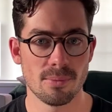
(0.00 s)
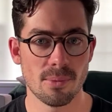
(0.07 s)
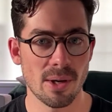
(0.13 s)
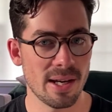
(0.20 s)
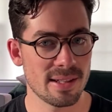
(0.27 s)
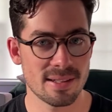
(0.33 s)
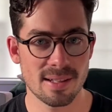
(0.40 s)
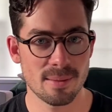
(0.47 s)

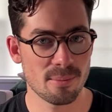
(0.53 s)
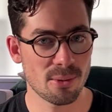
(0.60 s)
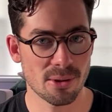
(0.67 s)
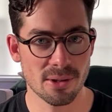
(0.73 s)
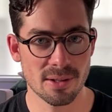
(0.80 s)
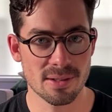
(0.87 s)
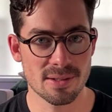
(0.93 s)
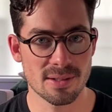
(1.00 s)
Why is it
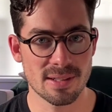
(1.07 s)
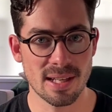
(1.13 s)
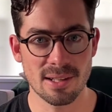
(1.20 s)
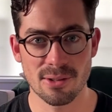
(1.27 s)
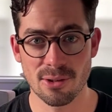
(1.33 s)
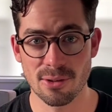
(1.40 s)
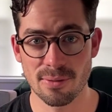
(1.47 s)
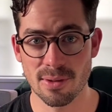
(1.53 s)
important to take
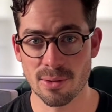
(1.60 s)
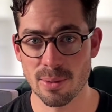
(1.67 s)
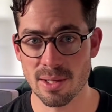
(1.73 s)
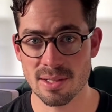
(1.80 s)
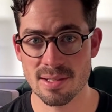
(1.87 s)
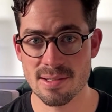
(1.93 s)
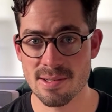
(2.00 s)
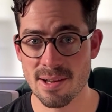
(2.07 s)
note of the
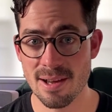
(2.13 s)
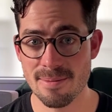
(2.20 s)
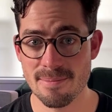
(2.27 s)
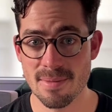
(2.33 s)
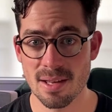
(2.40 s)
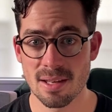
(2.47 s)
question type?